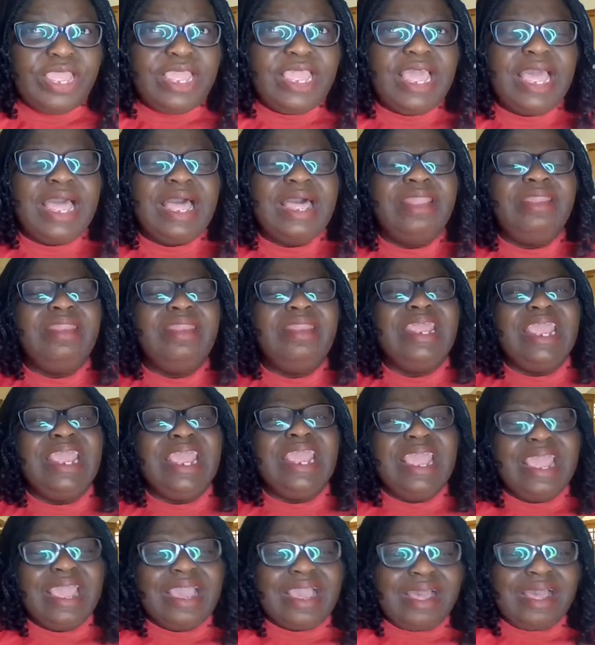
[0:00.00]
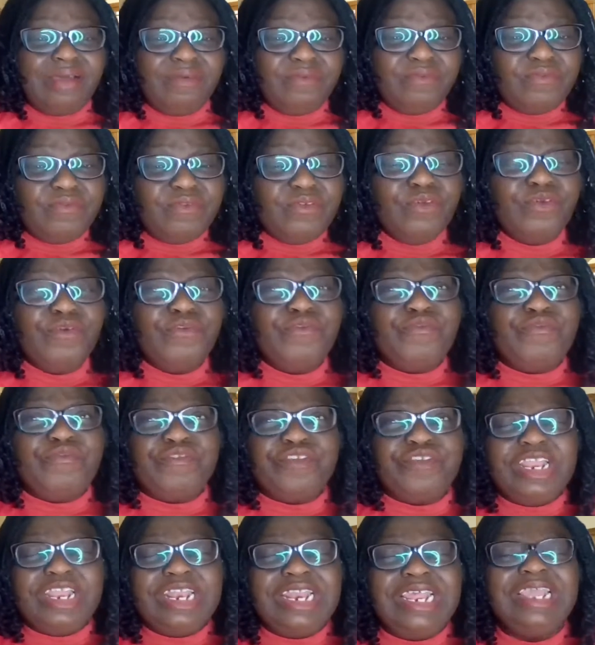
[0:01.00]
and the air can flow
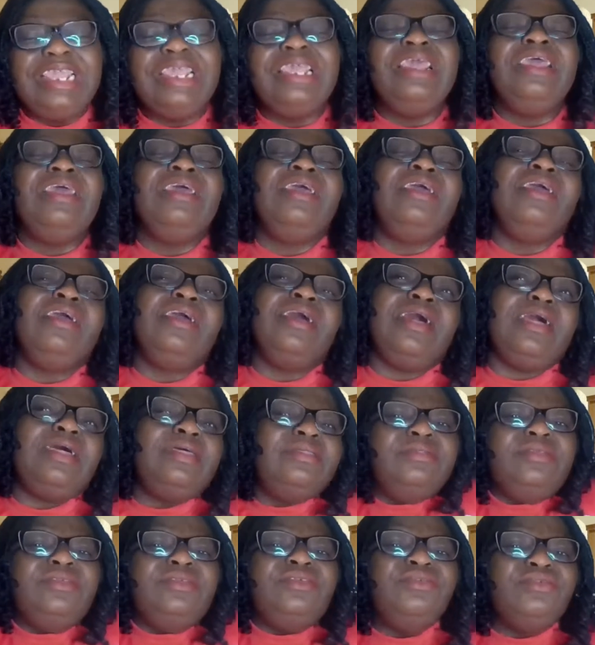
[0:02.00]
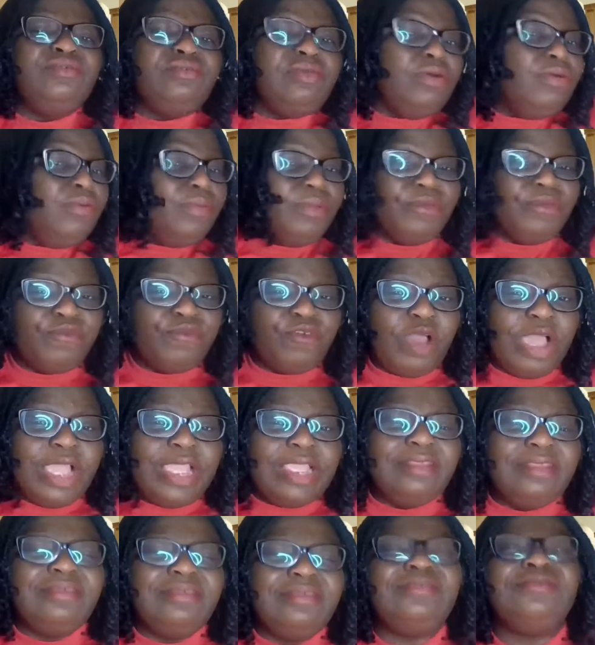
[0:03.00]
freely, and the children will be fine.
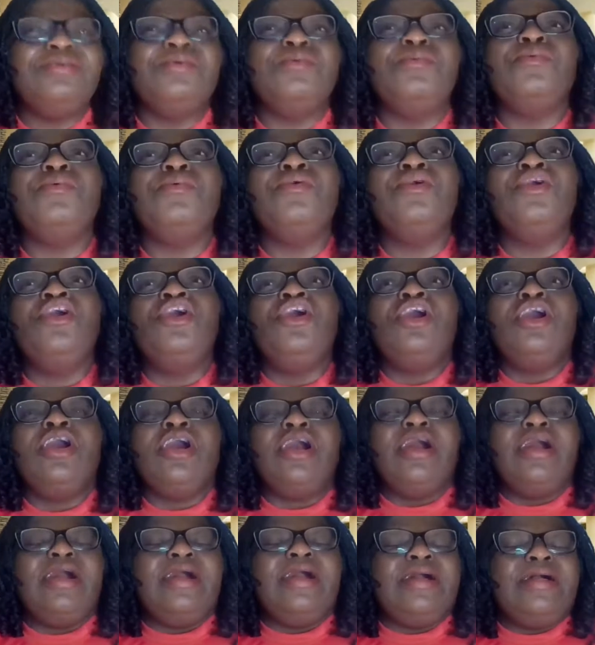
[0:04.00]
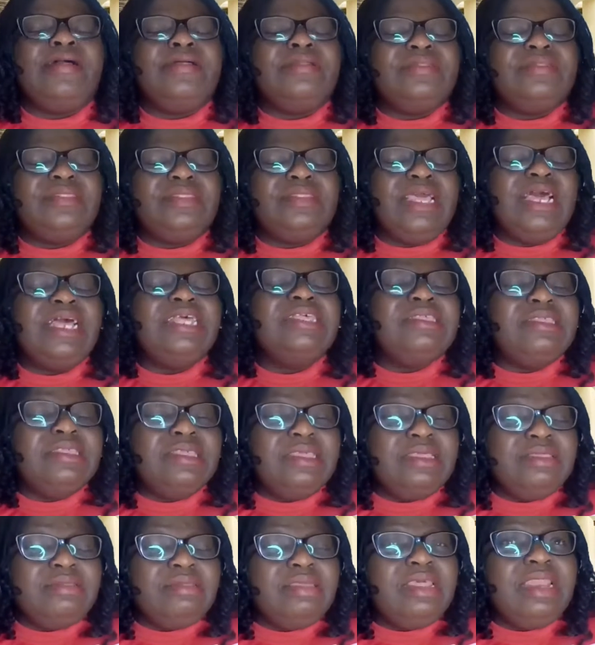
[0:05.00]
So that's the
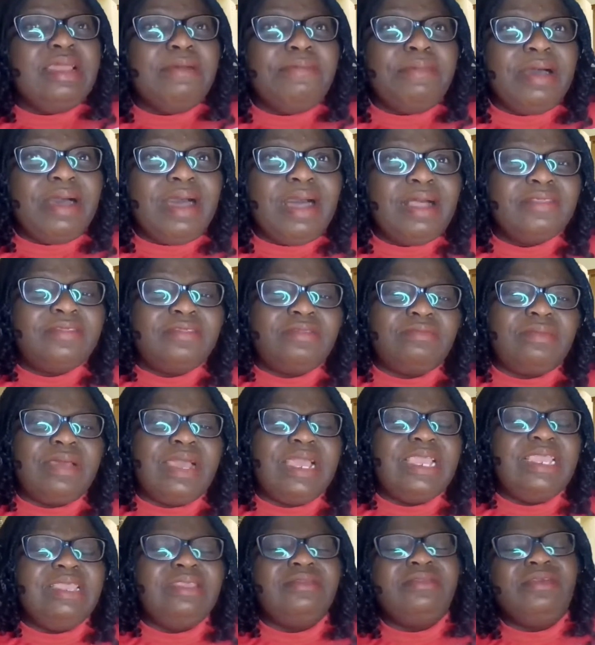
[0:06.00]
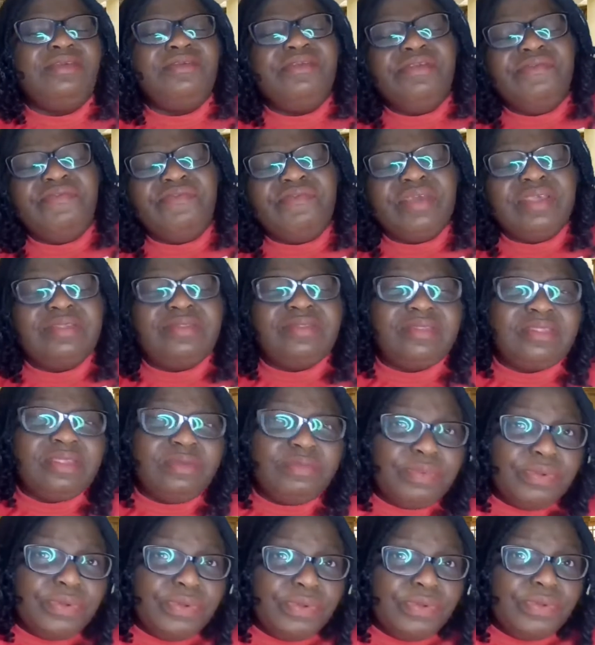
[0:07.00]
thing about asthma. It's a
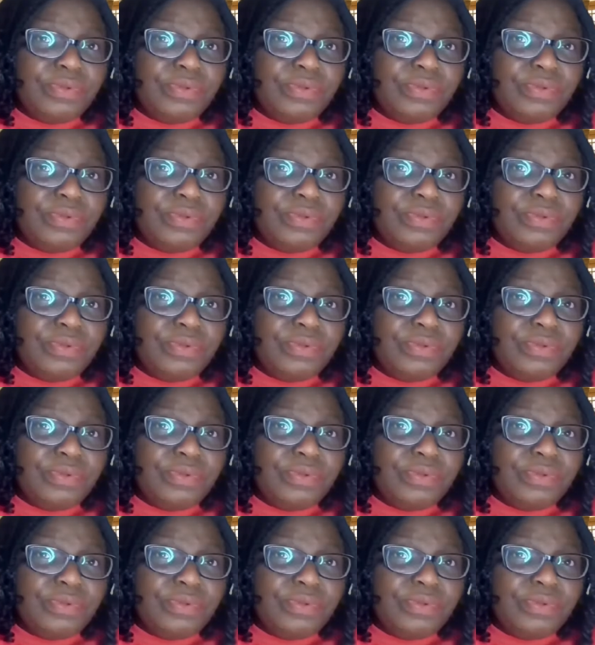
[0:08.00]
reversible